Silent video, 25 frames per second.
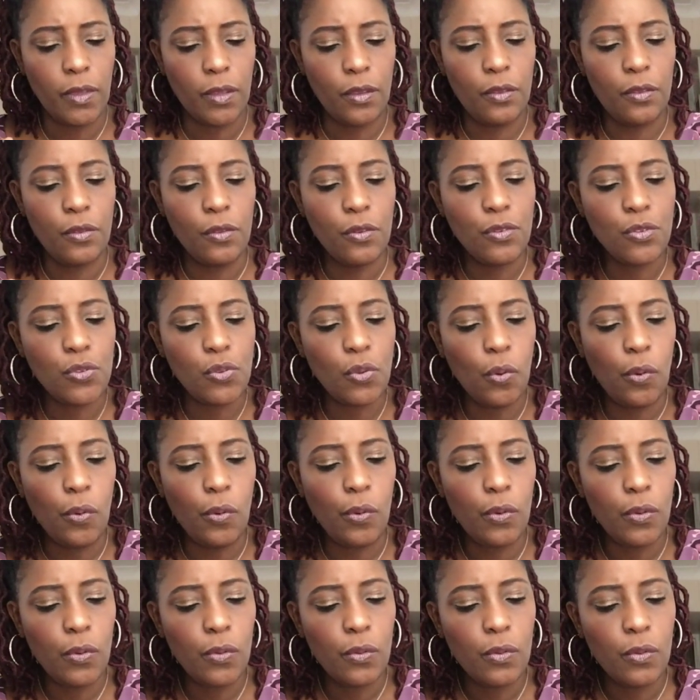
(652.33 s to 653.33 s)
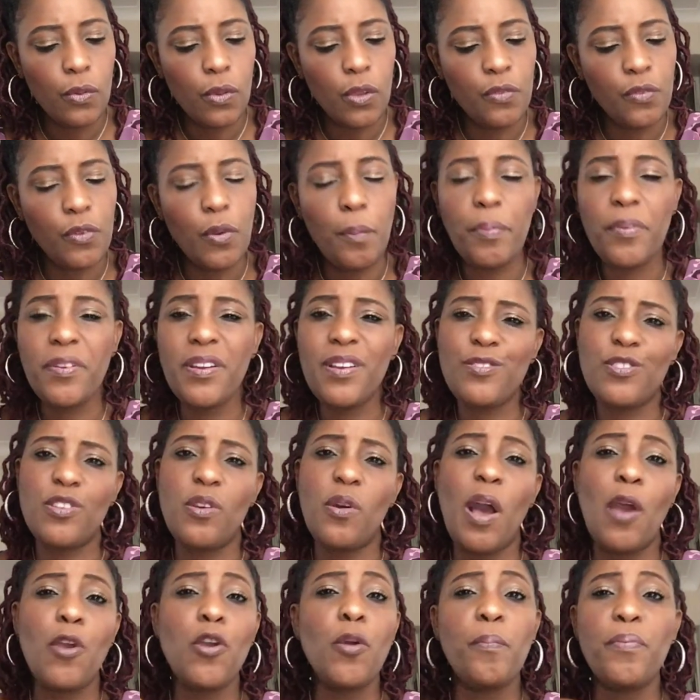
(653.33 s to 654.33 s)
You know, so if your prayers
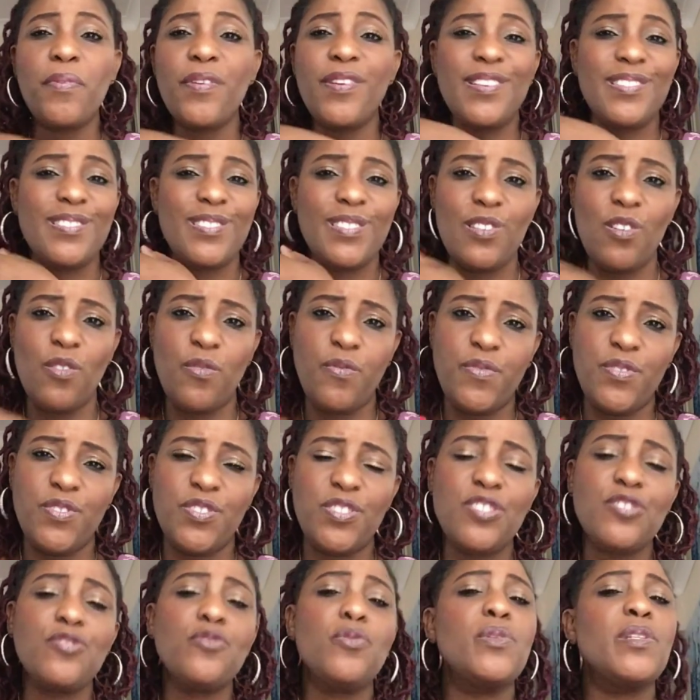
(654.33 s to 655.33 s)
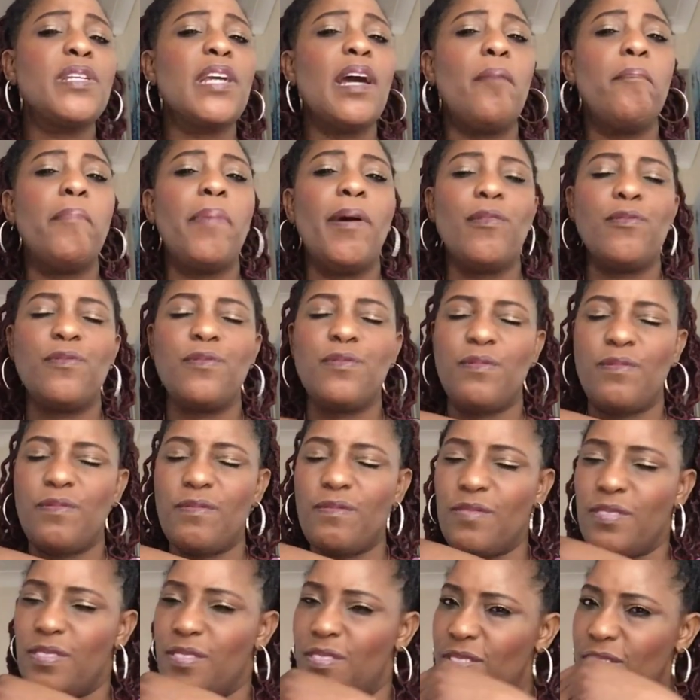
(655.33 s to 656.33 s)
are, are your prayers selfish, it's only about
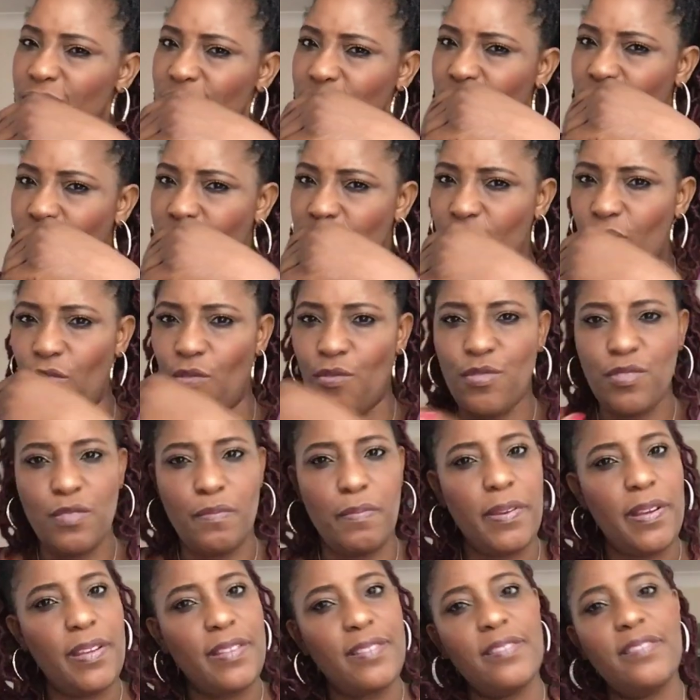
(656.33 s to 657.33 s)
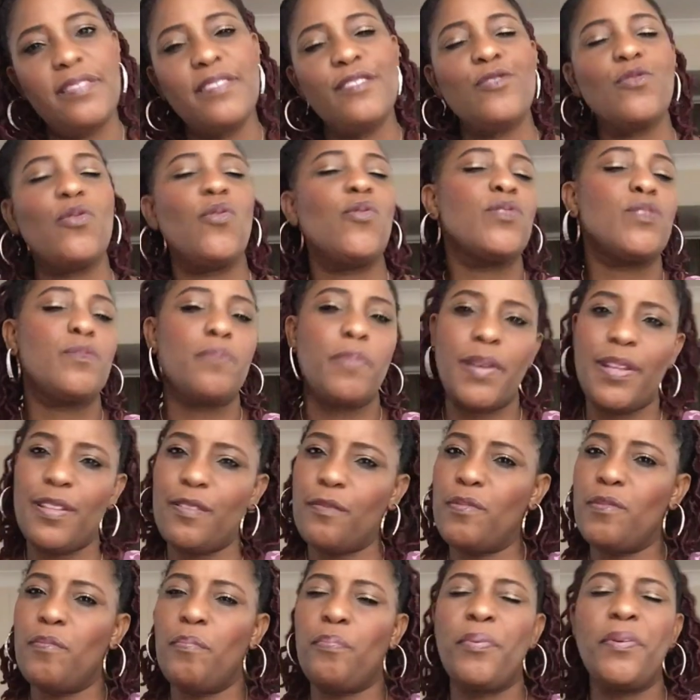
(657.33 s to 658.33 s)
this husband, this
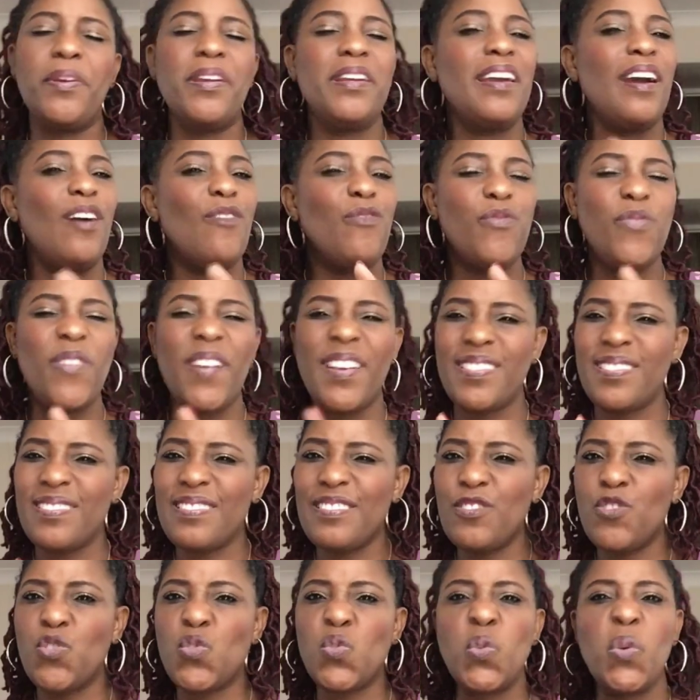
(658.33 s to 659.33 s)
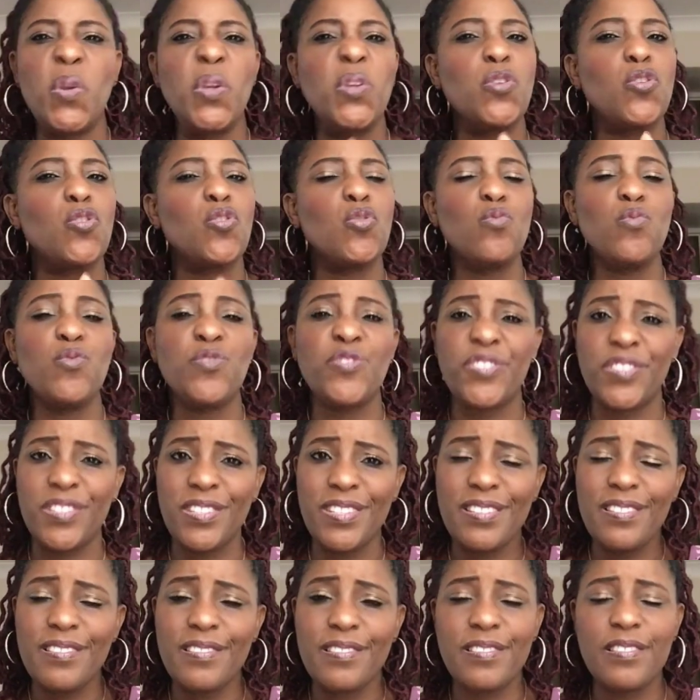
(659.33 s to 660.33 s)
husband praying and fasting, sowing huge
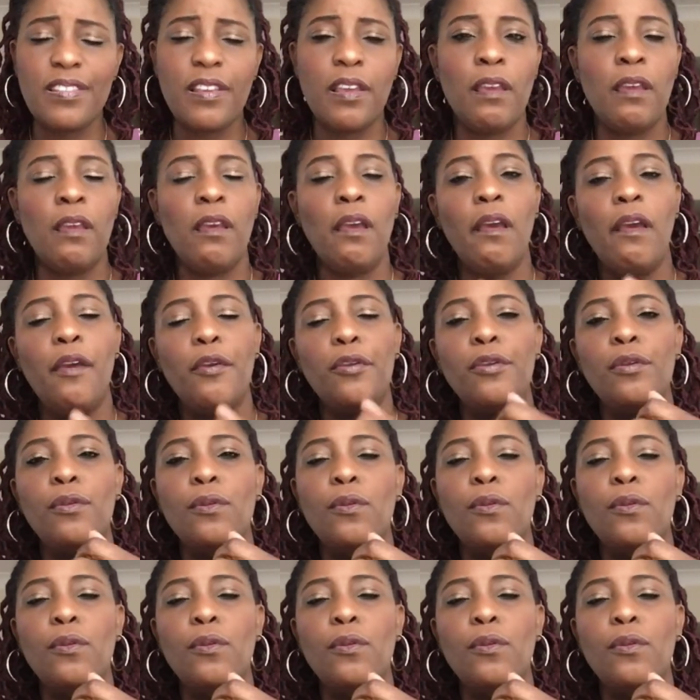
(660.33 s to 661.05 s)
seeds, you